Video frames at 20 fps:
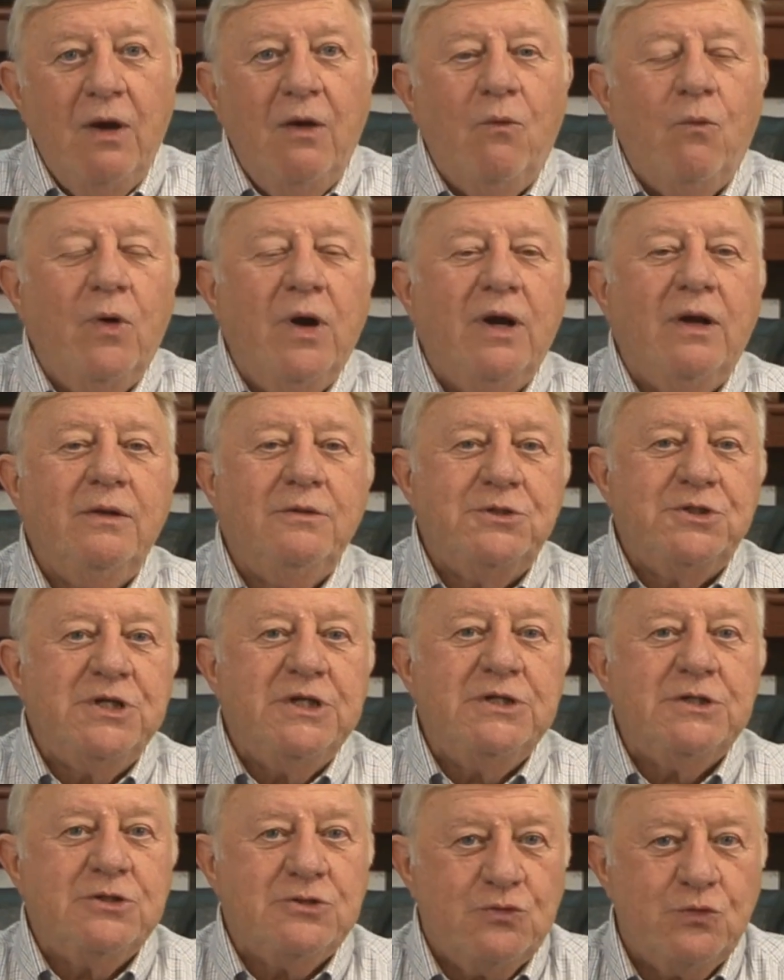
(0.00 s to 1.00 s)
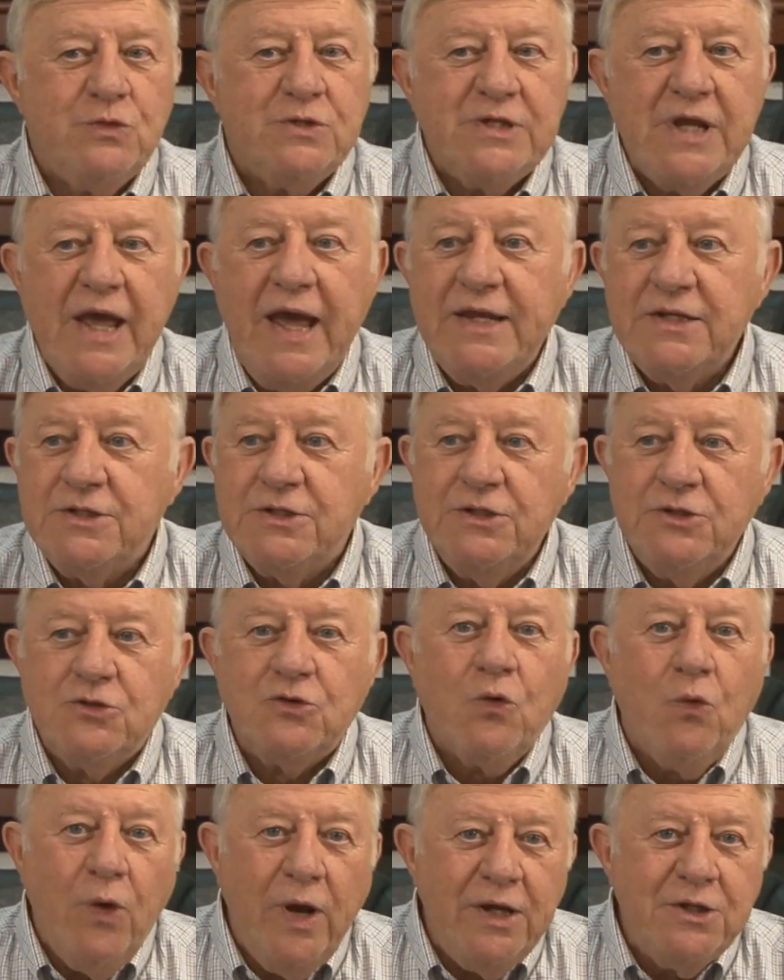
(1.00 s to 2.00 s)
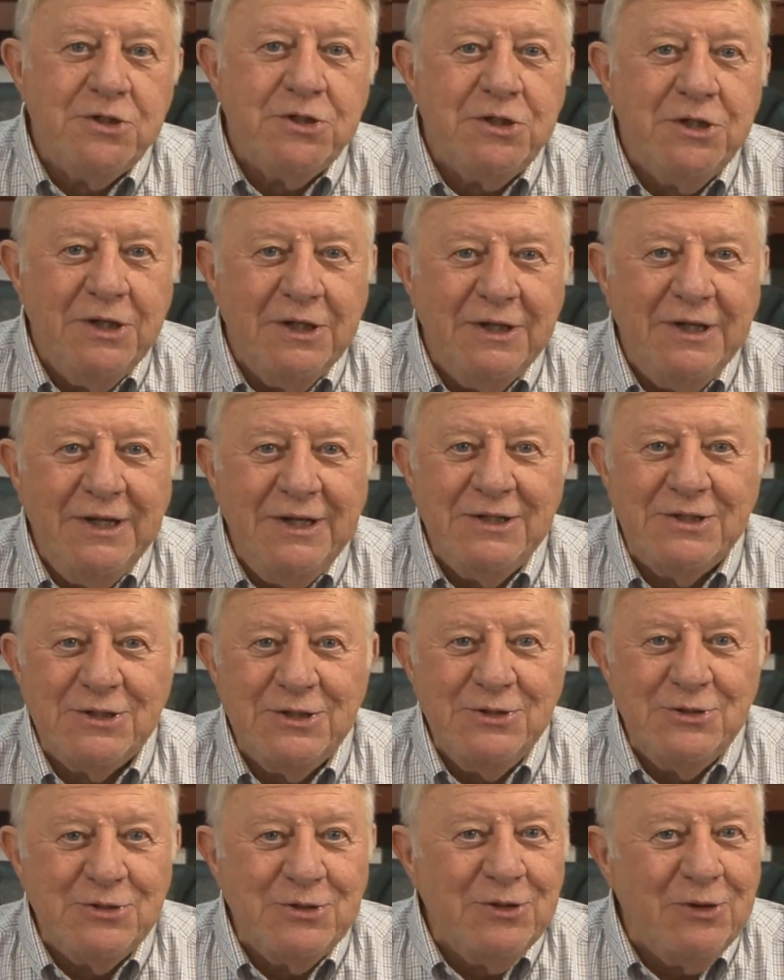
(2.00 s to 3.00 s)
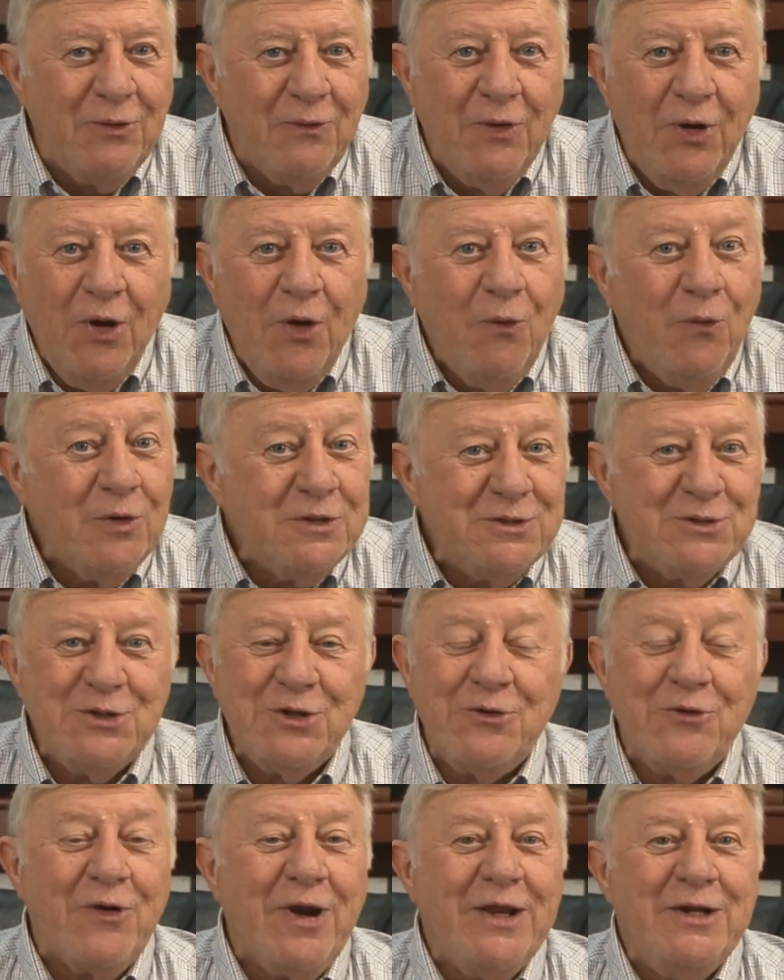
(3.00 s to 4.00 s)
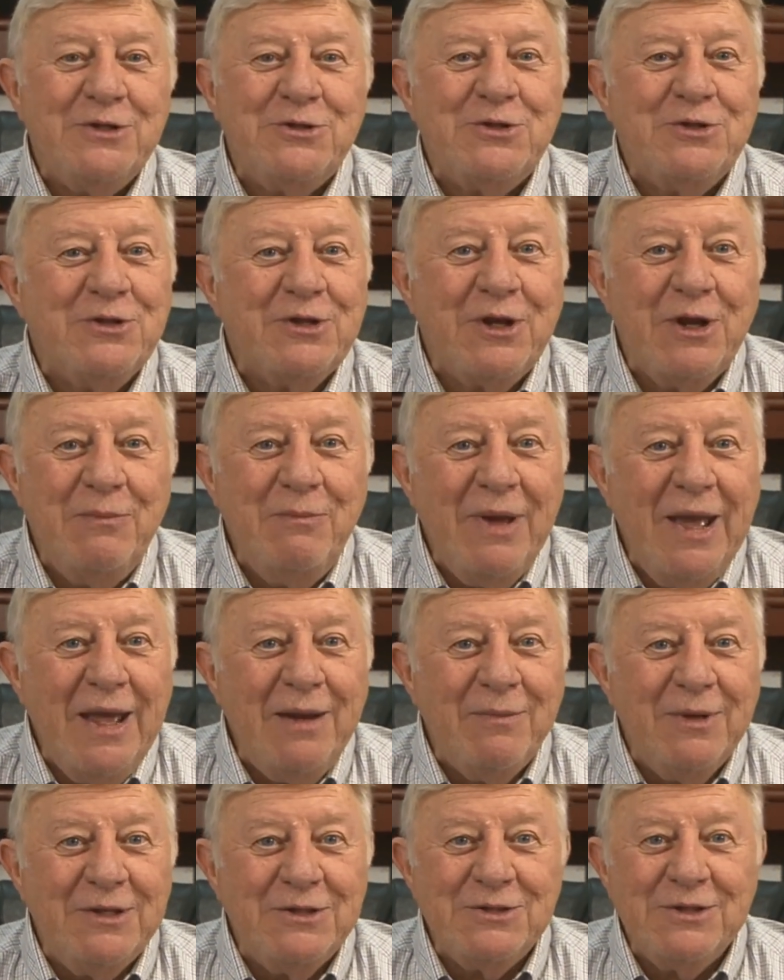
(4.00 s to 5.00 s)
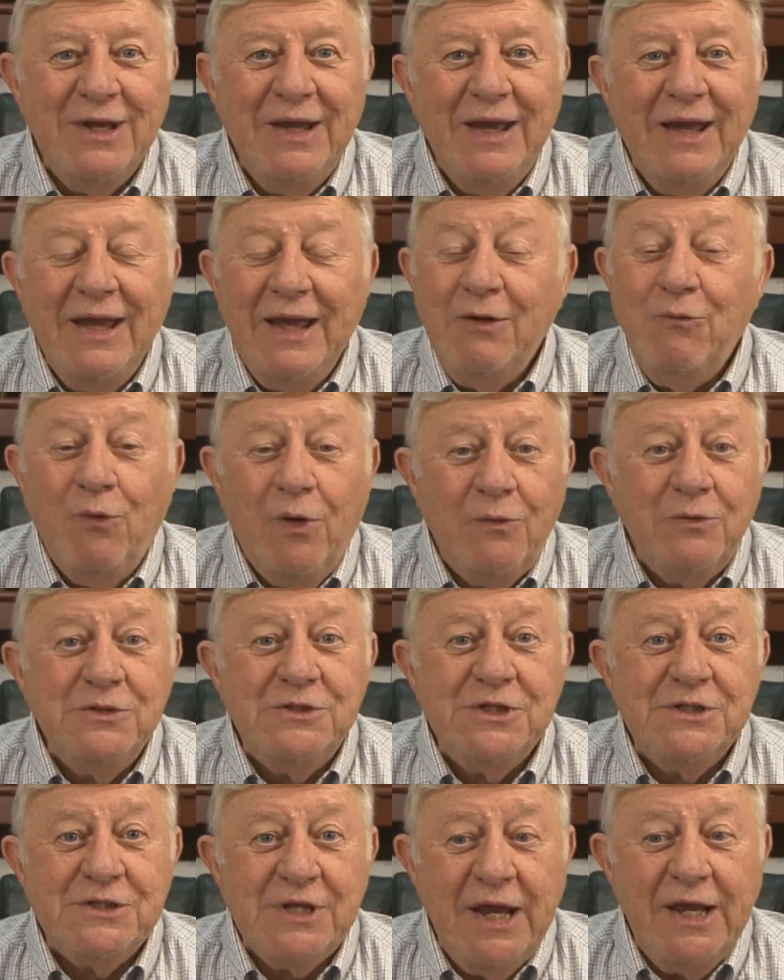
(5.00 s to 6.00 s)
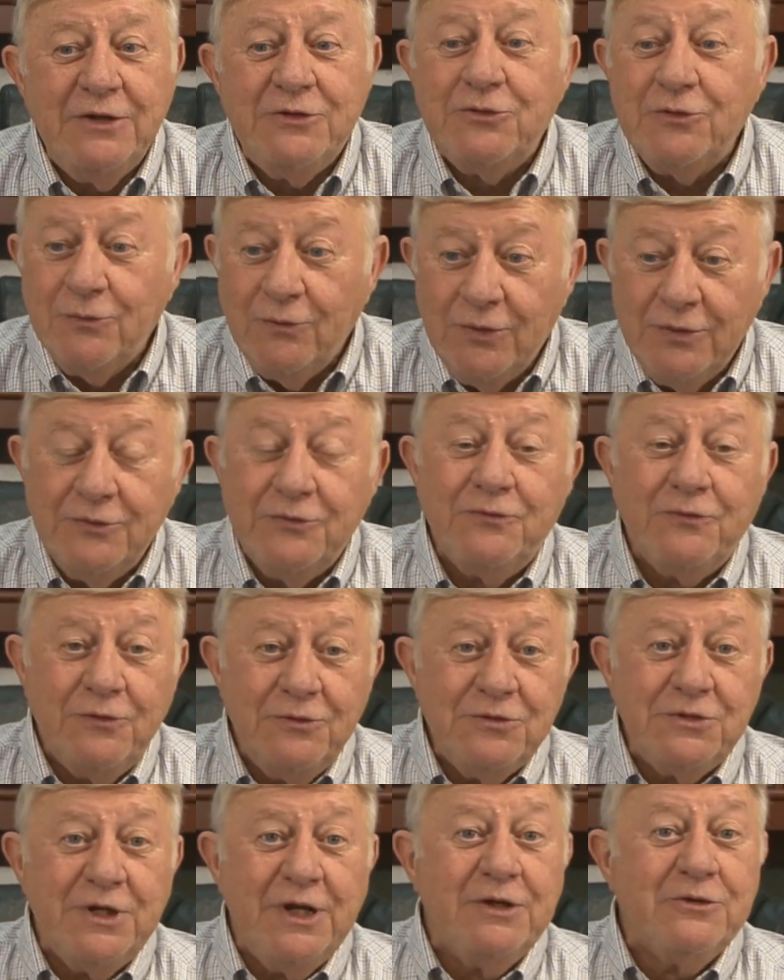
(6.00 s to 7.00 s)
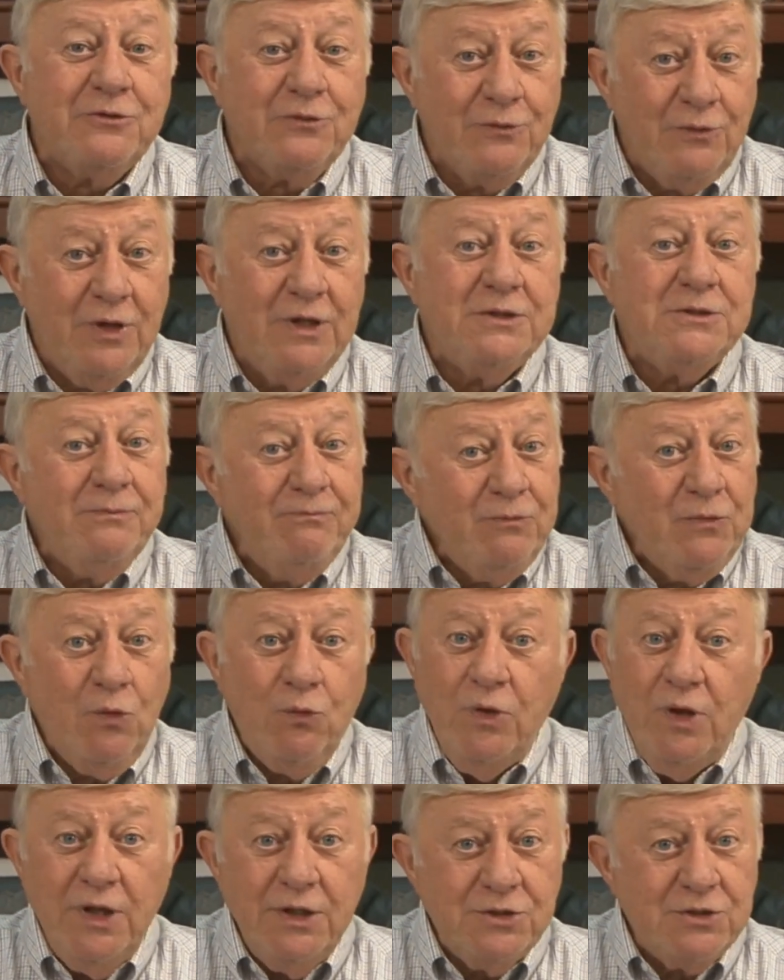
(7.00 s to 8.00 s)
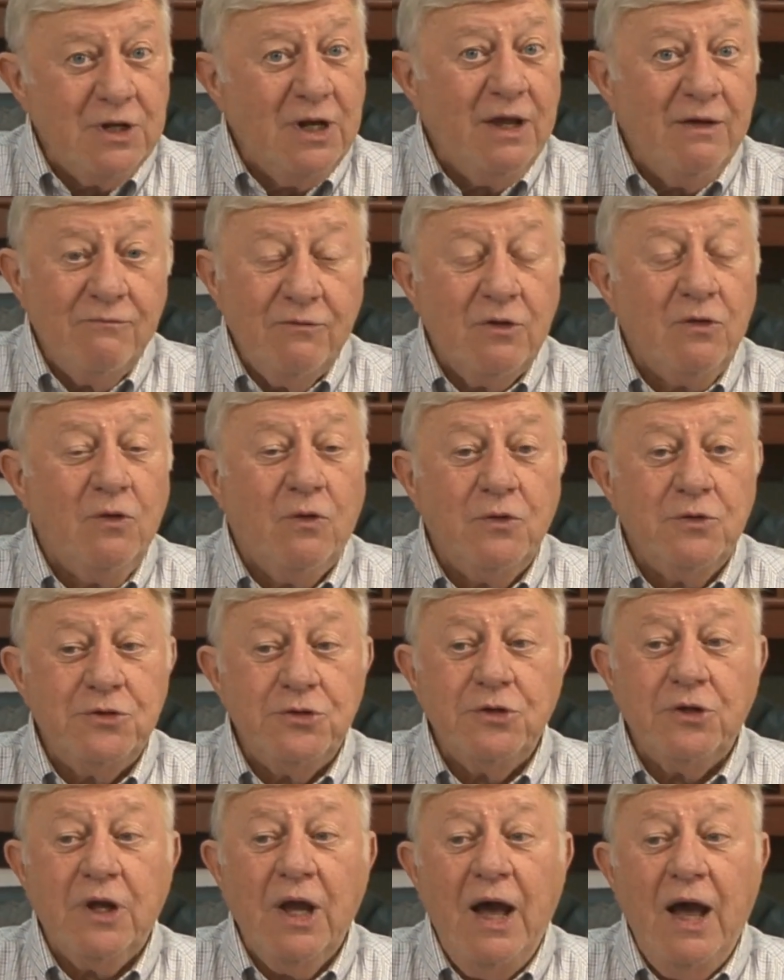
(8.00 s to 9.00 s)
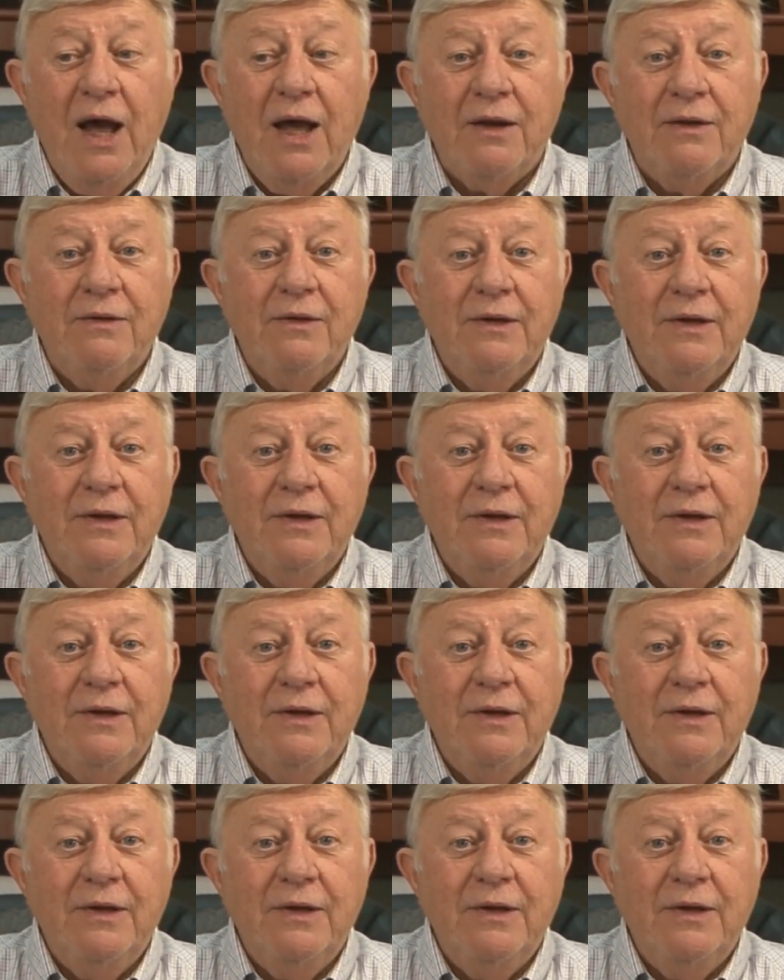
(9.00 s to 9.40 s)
Well, Jesus was asked this question. He says, You know, what's the greatest of the commandments? And what was his answer? Well, his first answer was, Well, it's love the Lord your God.